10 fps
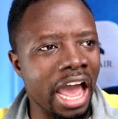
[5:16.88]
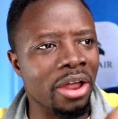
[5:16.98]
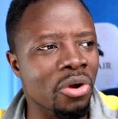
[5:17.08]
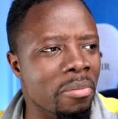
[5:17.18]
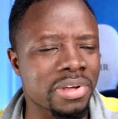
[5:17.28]
I
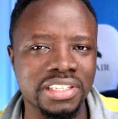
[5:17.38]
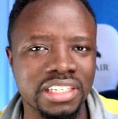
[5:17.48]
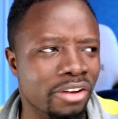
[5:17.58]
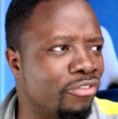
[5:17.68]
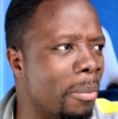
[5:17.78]
know
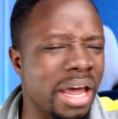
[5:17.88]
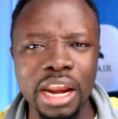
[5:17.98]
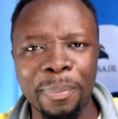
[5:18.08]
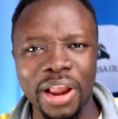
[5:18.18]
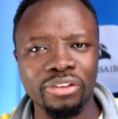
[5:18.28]
MzGee from
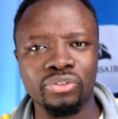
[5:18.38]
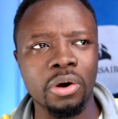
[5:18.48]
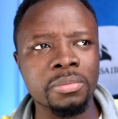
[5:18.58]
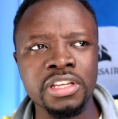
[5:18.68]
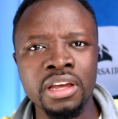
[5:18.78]
other
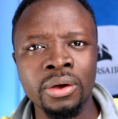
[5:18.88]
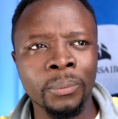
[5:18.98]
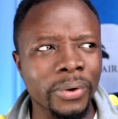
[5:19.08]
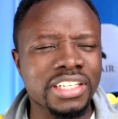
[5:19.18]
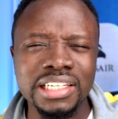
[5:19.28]
platforms,
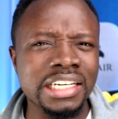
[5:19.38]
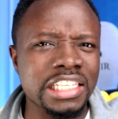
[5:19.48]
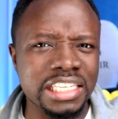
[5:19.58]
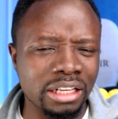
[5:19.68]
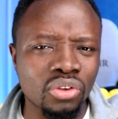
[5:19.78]
which
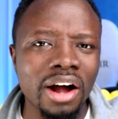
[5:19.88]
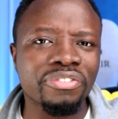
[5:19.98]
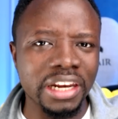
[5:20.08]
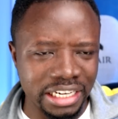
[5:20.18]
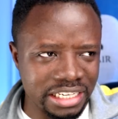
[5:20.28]
is a tough
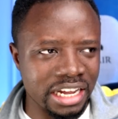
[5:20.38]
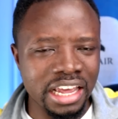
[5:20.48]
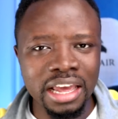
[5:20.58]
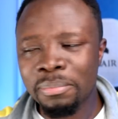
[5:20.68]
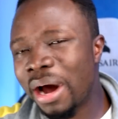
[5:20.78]
lady.
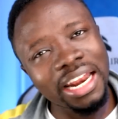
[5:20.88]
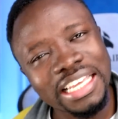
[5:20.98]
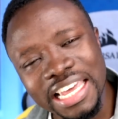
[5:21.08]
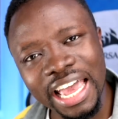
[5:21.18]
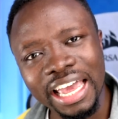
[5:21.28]
But
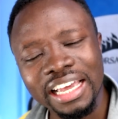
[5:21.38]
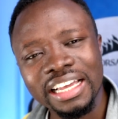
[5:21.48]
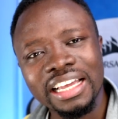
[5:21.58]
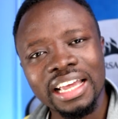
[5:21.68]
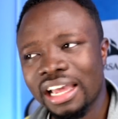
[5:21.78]
here,
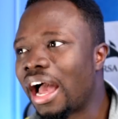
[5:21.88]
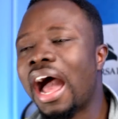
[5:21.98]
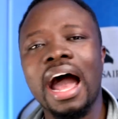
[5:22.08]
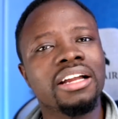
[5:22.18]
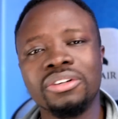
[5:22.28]

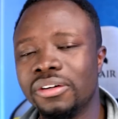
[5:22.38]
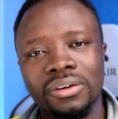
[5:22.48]
I don't